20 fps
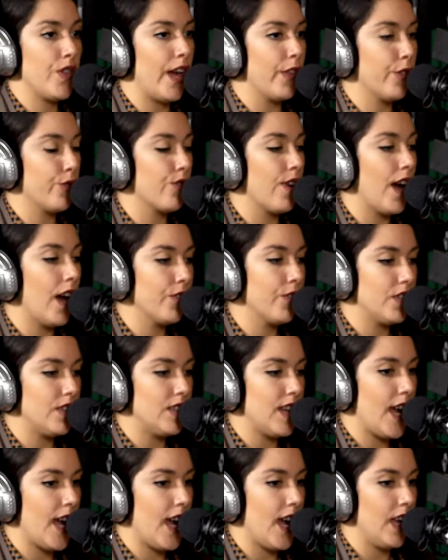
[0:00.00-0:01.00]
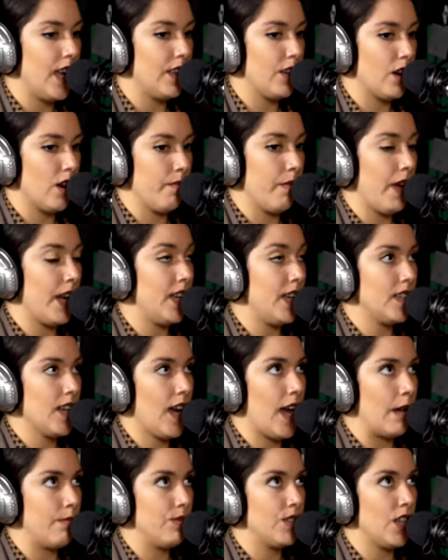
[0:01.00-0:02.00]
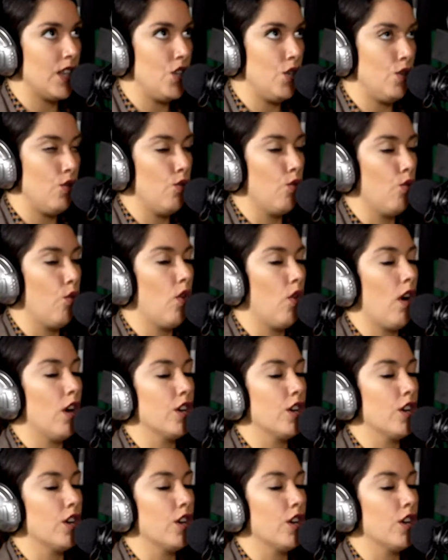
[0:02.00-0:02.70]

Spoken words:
that throughout the day, there are many times that you